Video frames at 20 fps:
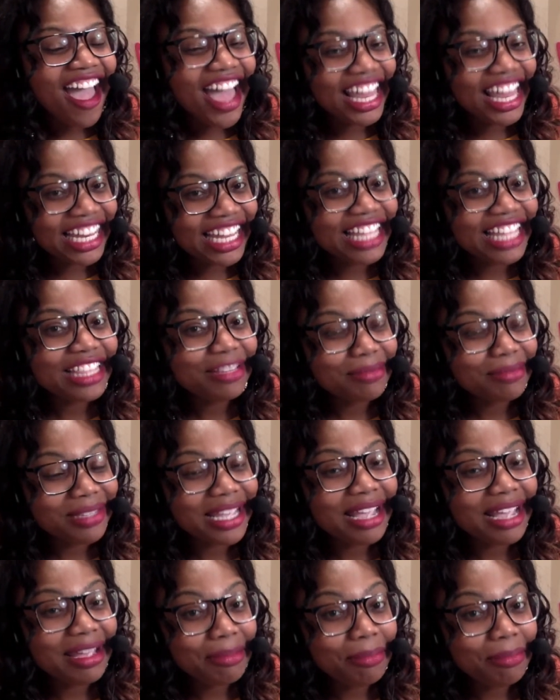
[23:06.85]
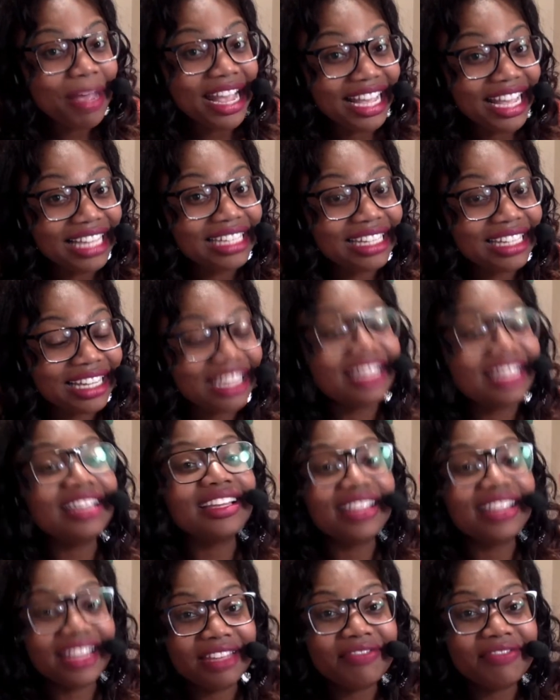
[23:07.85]
And let them say panda.
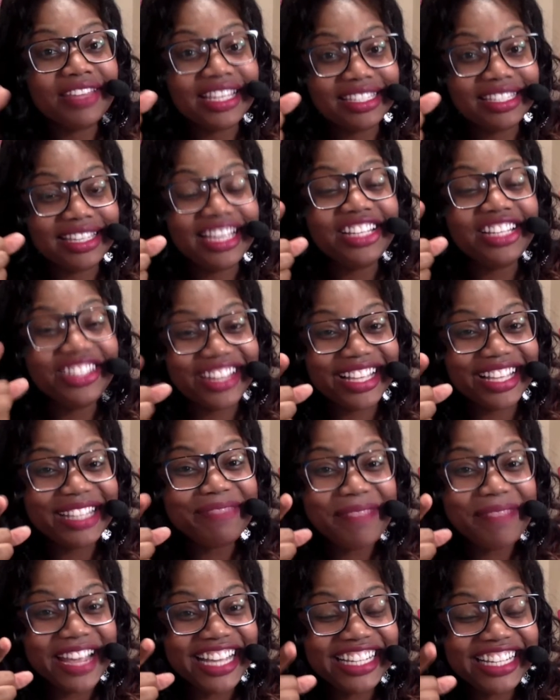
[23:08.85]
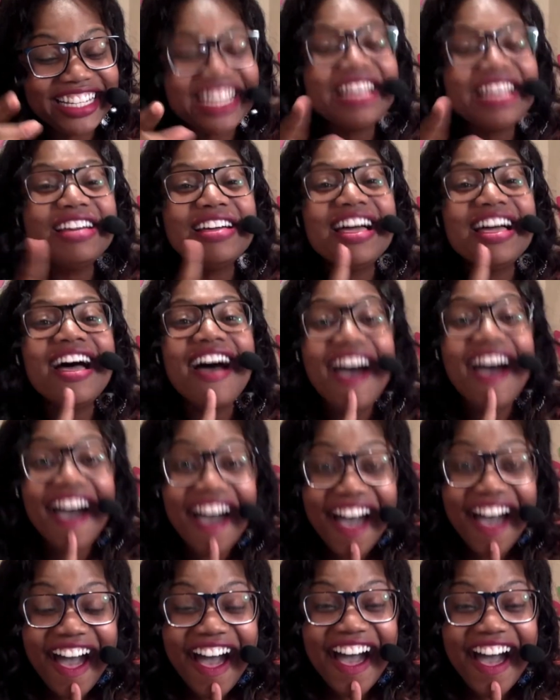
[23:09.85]
If they say just panda,
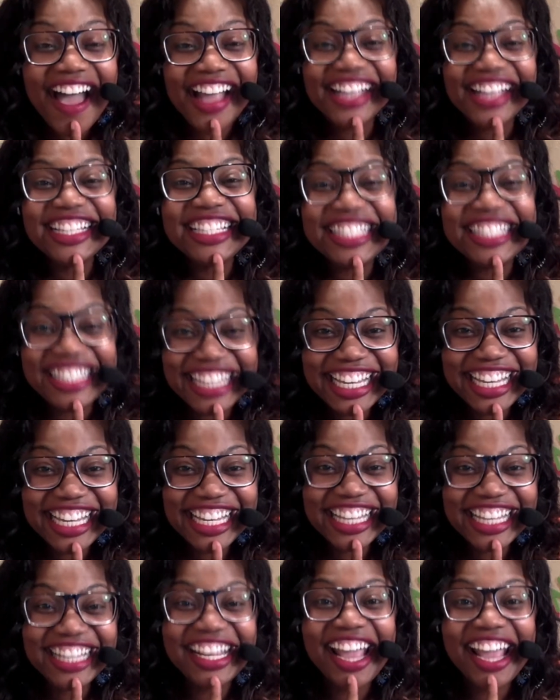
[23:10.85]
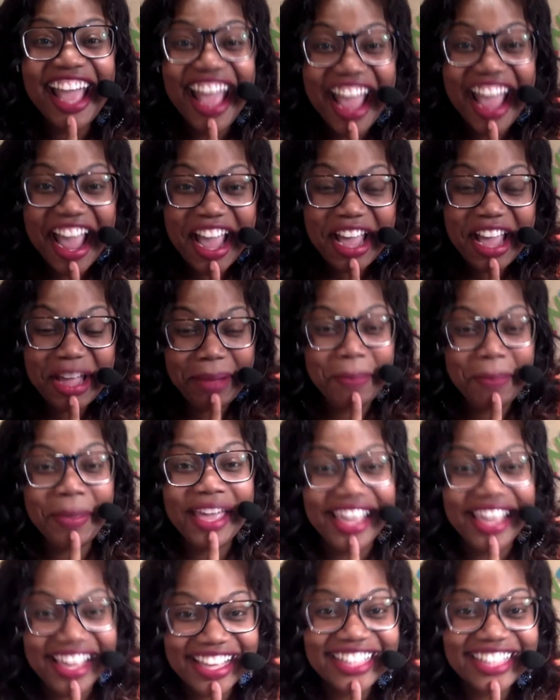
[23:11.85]
I see a
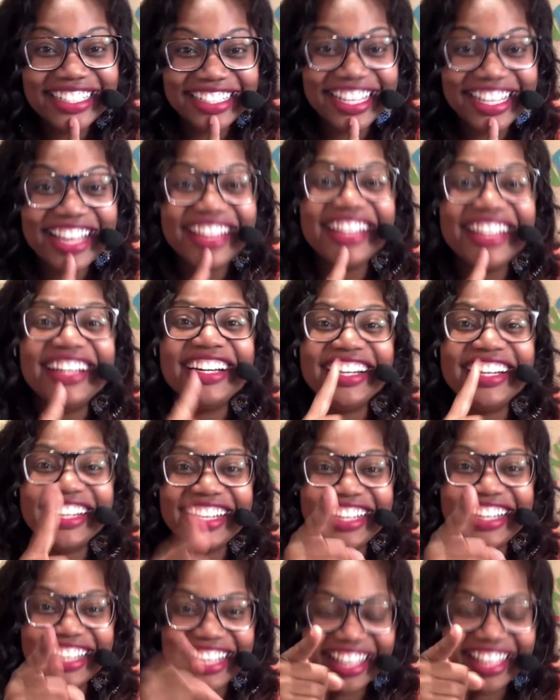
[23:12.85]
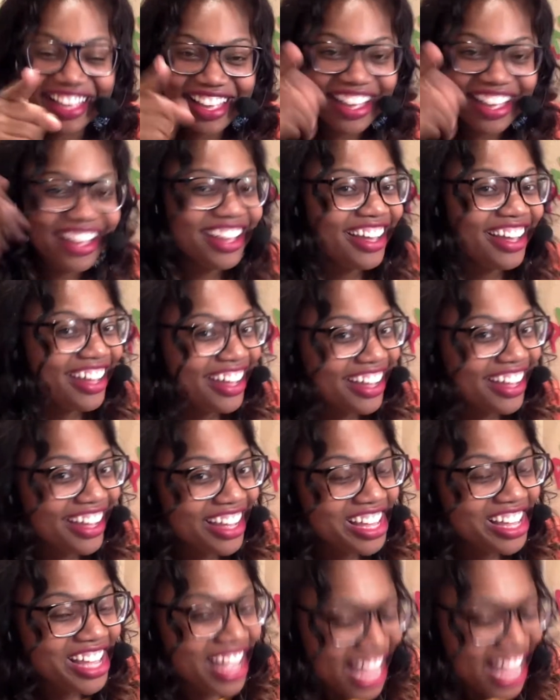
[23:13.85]
panda.
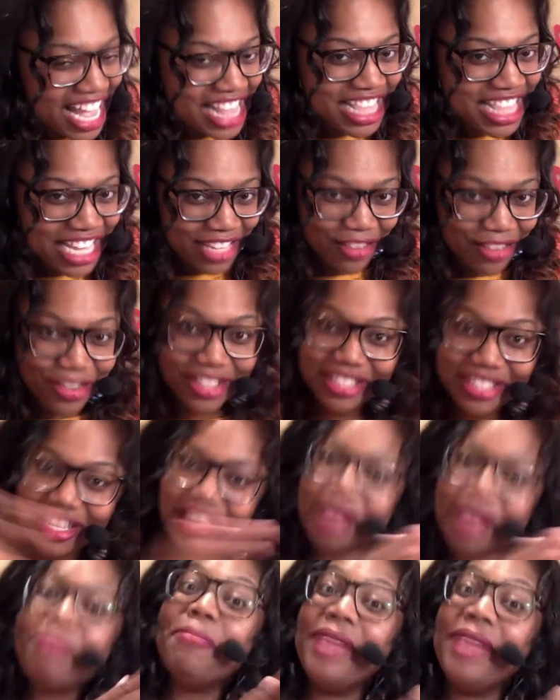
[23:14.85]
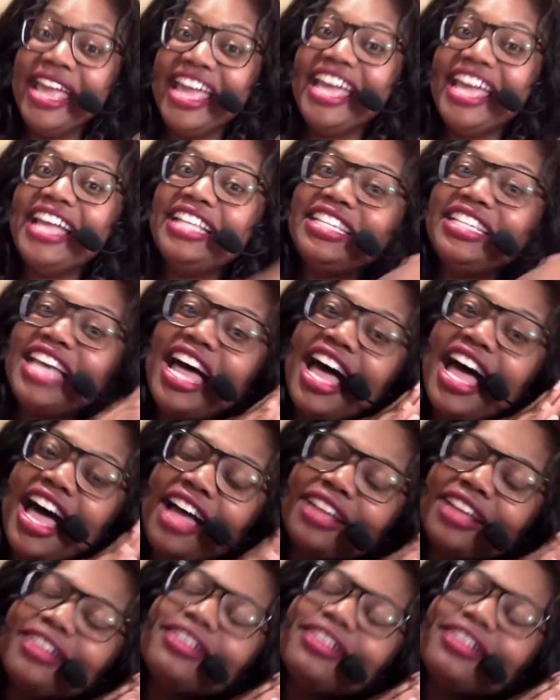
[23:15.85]
And then you can say panda.